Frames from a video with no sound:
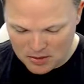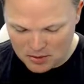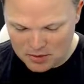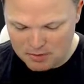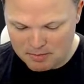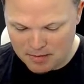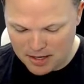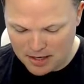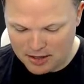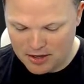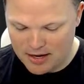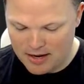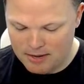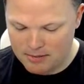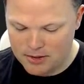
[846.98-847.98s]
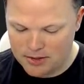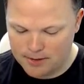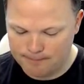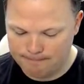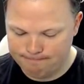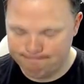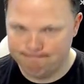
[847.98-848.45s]
We'll do monograms.
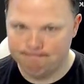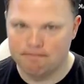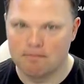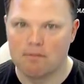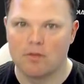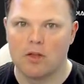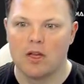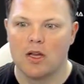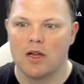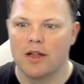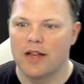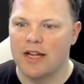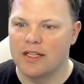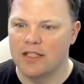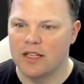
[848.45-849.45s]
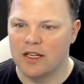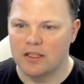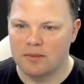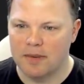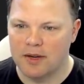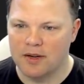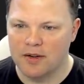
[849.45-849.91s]
That
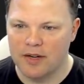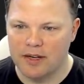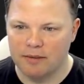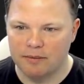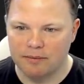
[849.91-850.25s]
sounds about right.